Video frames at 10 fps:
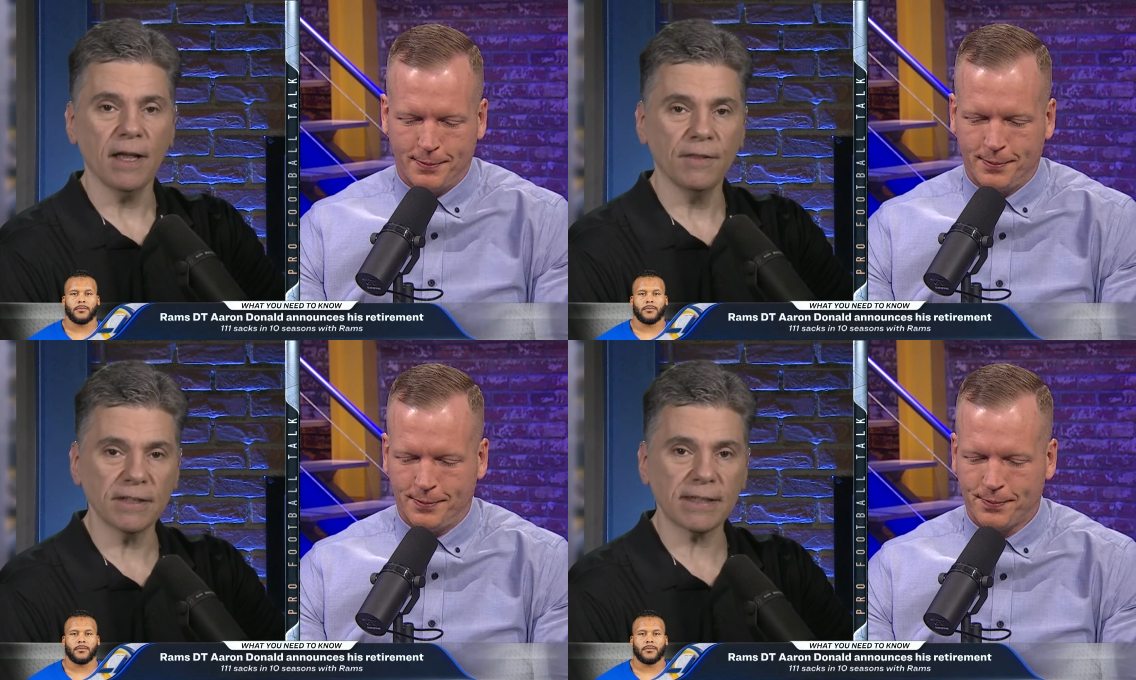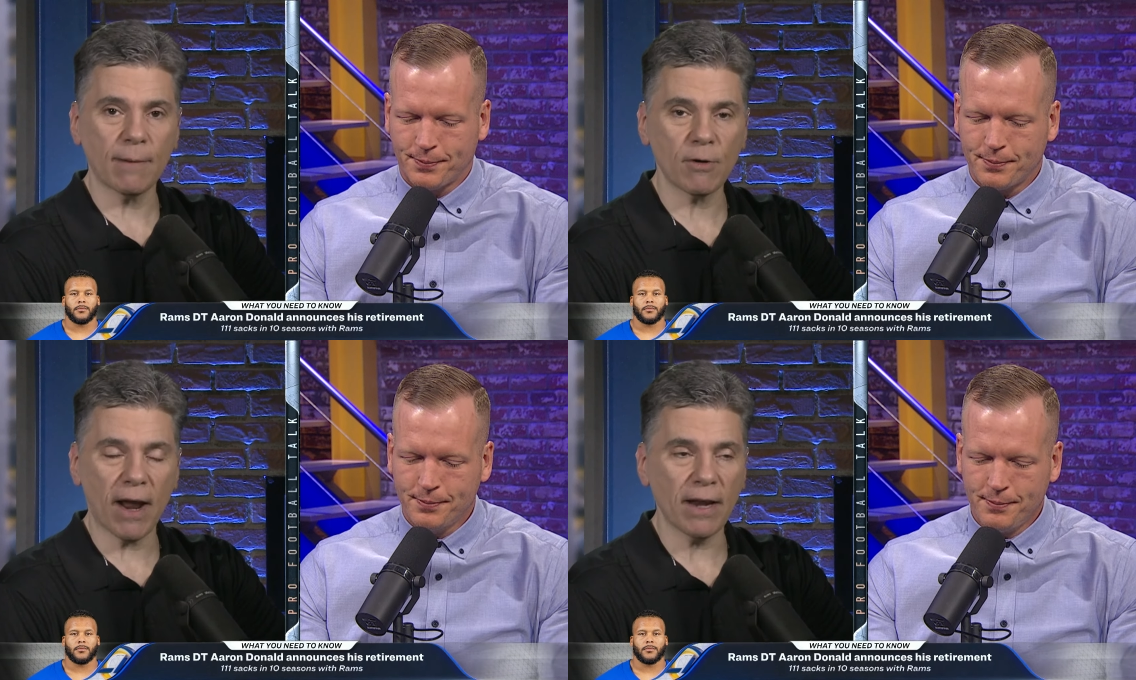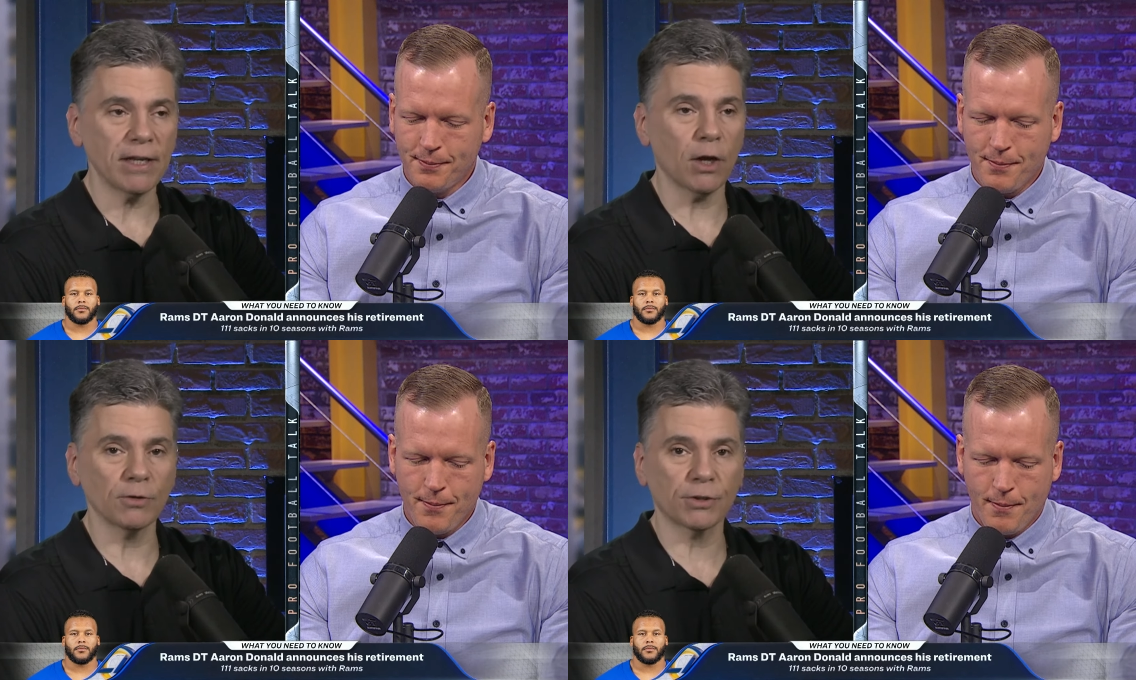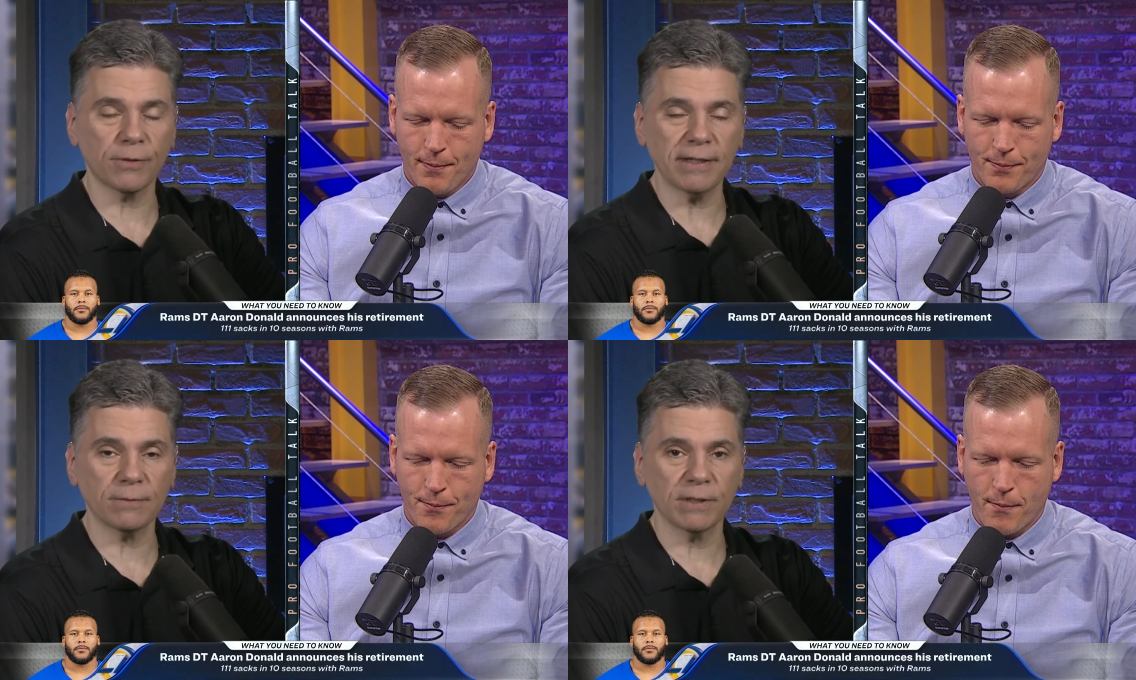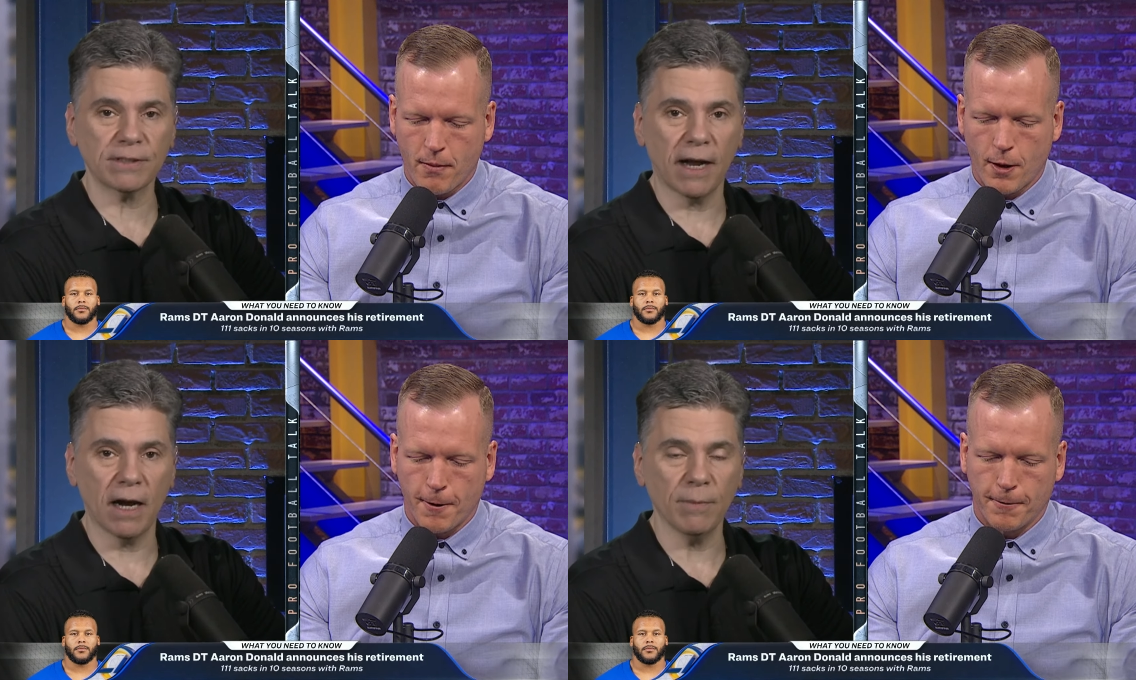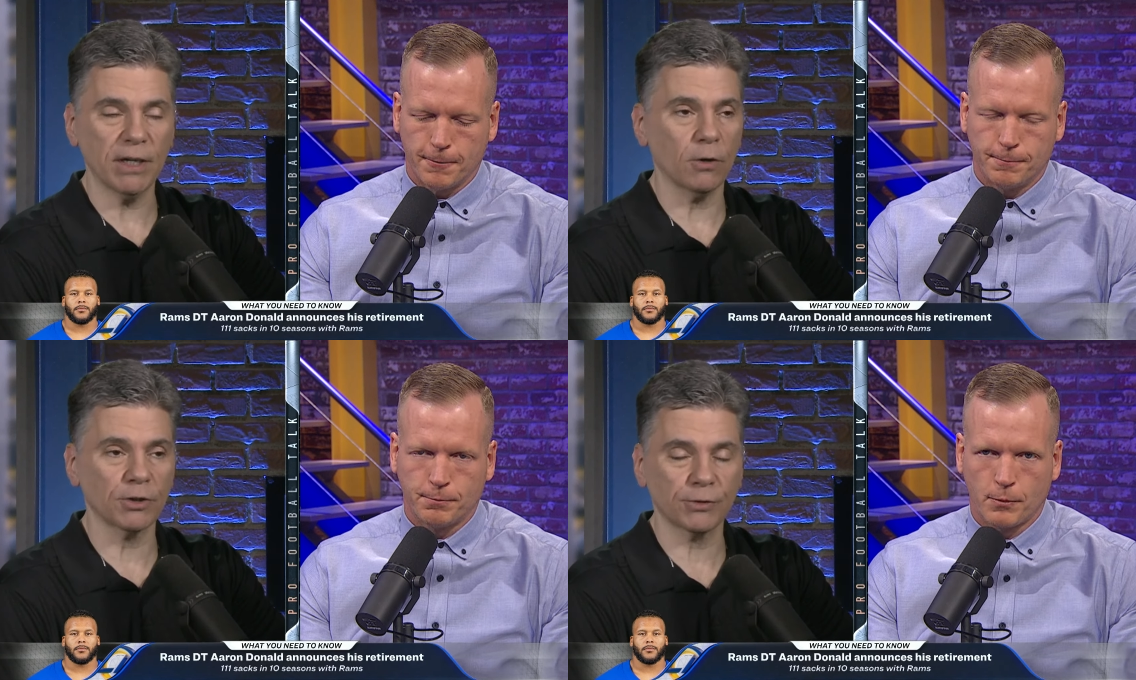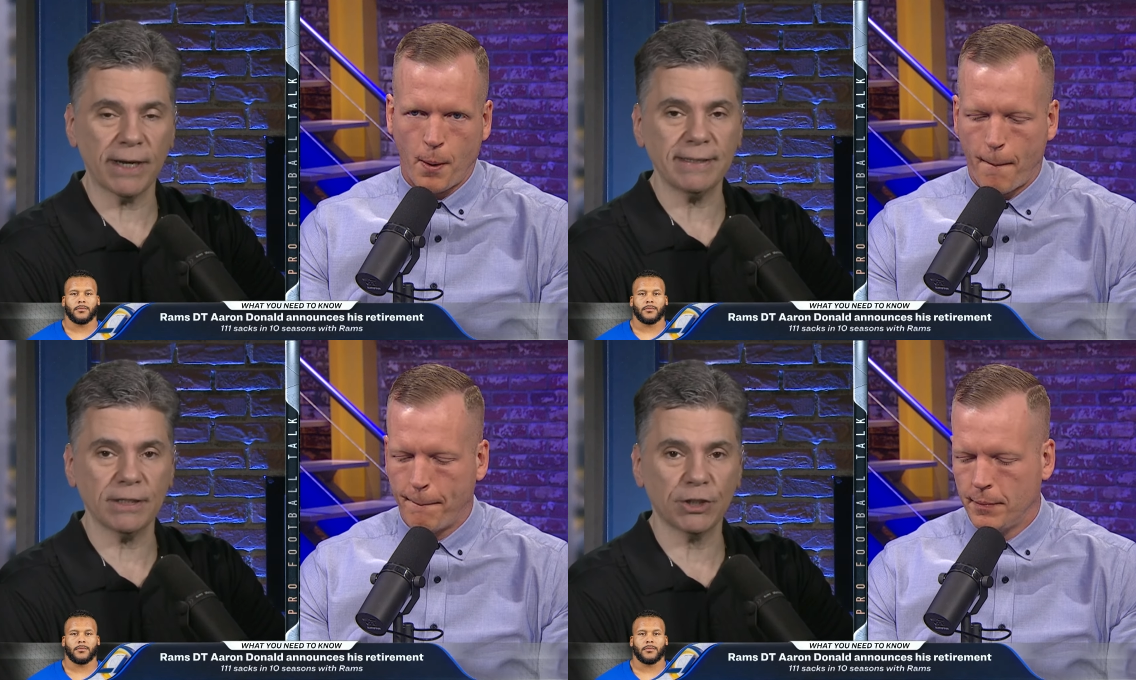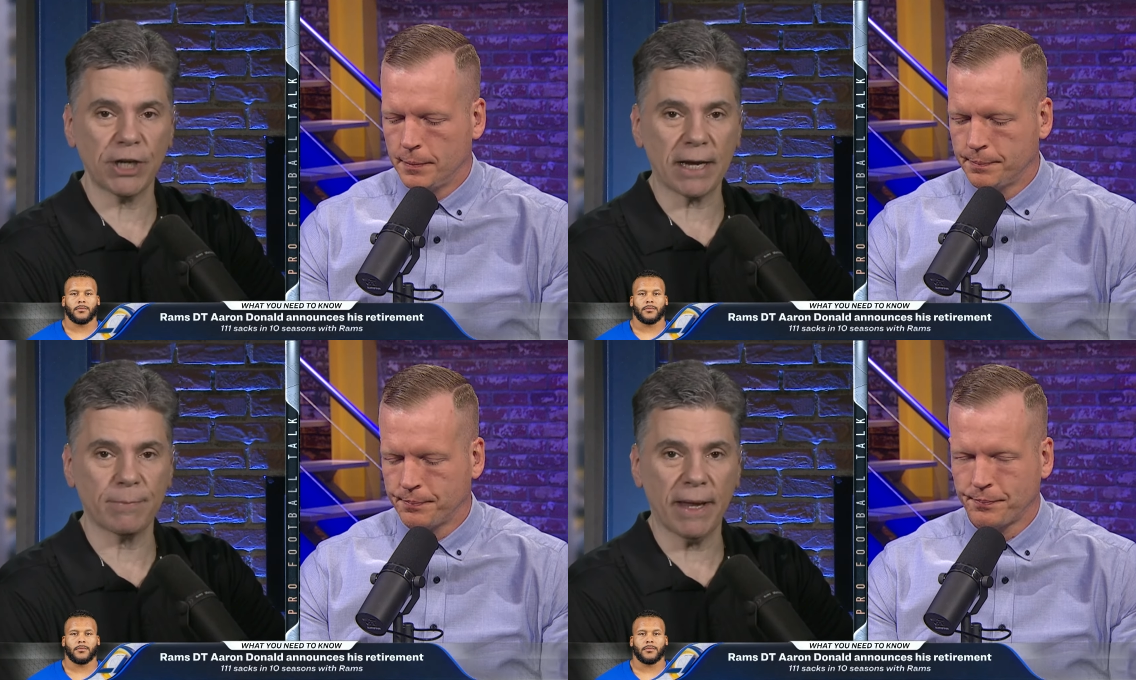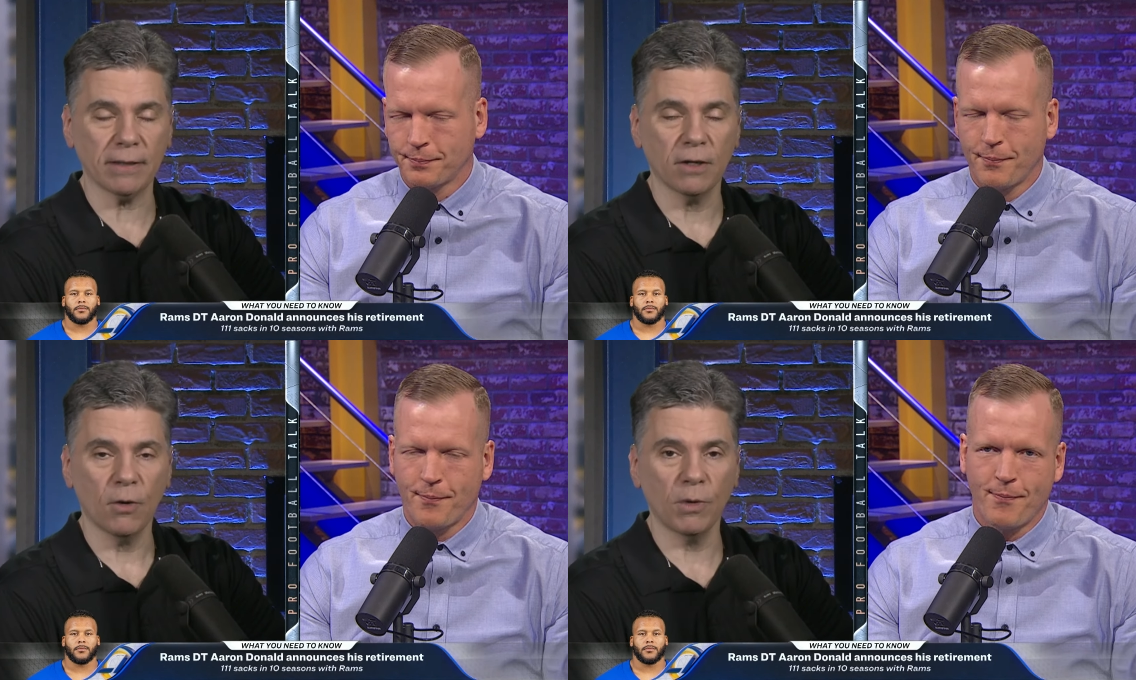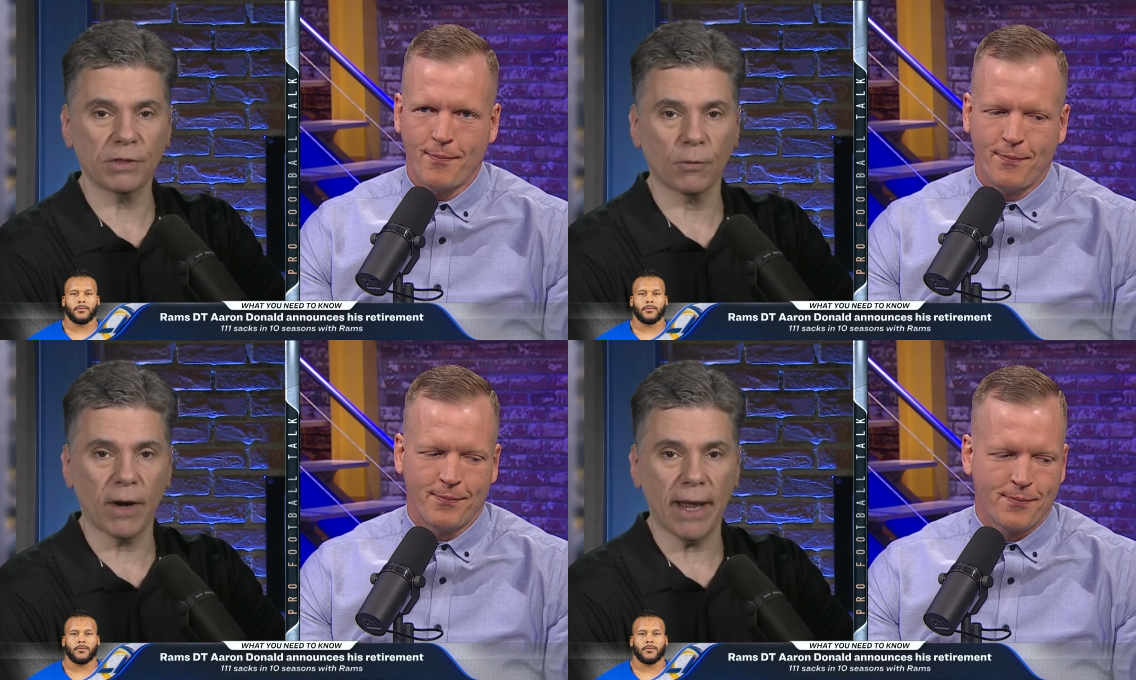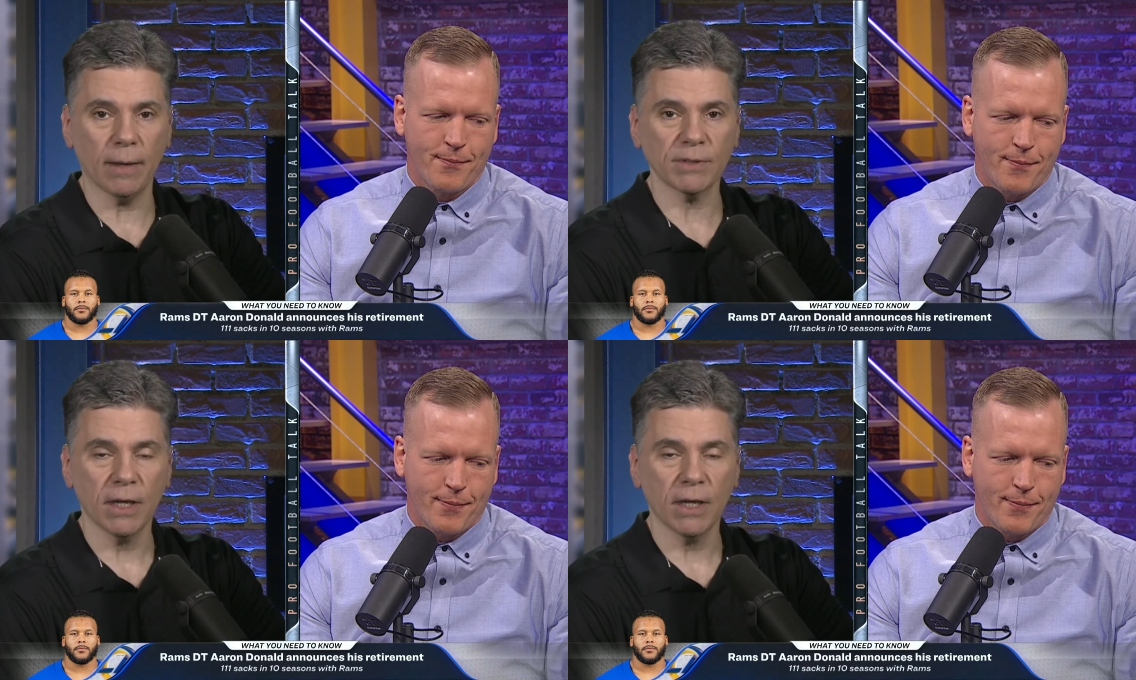Speaker 1: This time around, he goes straight to retirement. He goes straight to checkmate with the Rams.